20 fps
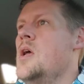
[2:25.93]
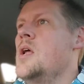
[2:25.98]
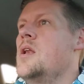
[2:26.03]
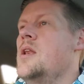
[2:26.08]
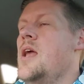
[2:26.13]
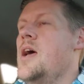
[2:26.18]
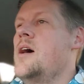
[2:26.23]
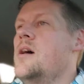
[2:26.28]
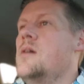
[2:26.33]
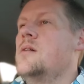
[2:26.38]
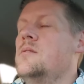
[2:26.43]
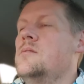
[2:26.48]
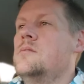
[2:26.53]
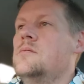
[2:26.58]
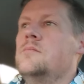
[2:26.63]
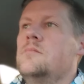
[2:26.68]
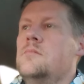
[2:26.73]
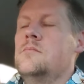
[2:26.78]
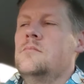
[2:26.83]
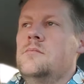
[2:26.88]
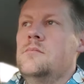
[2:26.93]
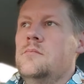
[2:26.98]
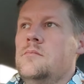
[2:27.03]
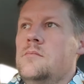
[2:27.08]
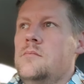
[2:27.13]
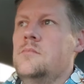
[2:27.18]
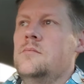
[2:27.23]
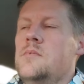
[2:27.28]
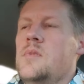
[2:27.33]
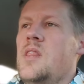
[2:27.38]
Now,
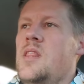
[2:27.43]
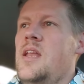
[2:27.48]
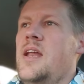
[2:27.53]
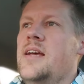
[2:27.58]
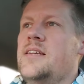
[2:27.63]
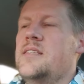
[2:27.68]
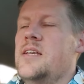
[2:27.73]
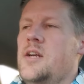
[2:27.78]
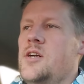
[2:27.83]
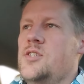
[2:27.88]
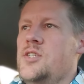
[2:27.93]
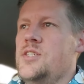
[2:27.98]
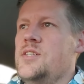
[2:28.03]
the next energy